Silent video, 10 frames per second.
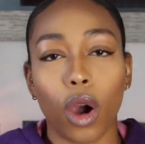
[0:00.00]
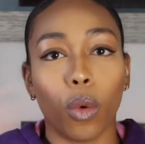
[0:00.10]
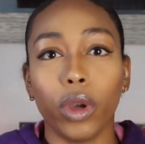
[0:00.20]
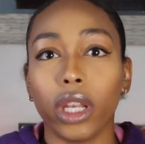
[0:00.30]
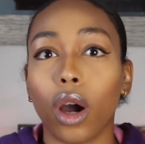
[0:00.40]

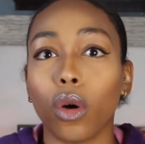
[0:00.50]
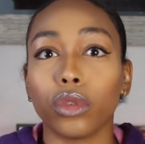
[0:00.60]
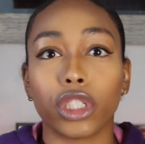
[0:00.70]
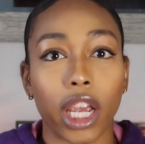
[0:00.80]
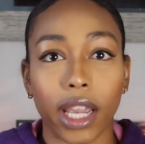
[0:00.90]
We
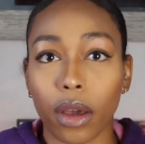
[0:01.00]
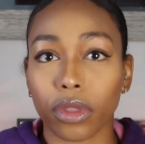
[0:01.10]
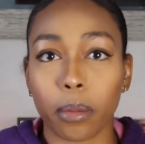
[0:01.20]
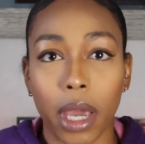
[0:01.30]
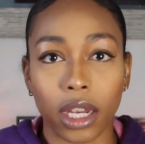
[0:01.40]
don't check
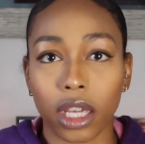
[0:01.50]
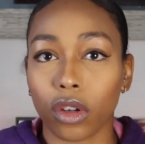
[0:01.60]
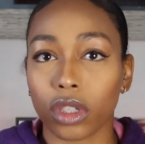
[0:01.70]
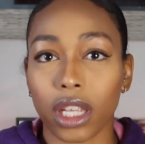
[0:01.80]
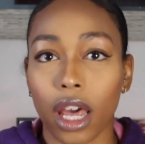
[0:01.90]
out the mannequin
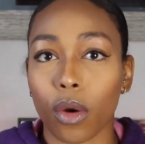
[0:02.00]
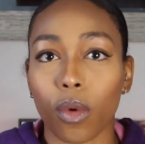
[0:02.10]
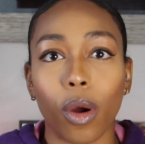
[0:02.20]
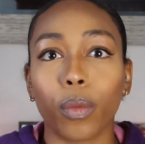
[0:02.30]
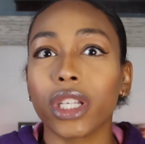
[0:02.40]
on the side of the
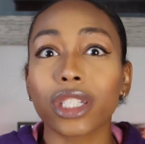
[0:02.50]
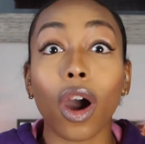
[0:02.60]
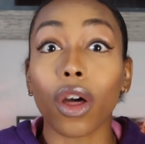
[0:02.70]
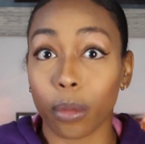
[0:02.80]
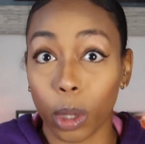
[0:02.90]
road. We just
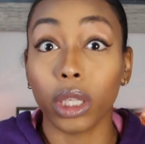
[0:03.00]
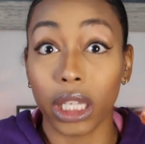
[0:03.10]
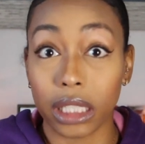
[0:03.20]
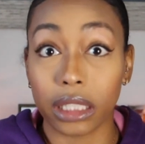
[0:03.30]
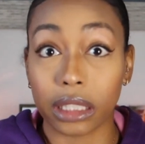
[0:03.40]
call the
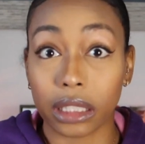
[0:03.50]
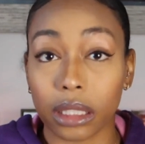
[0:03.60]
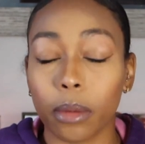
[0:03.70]
police.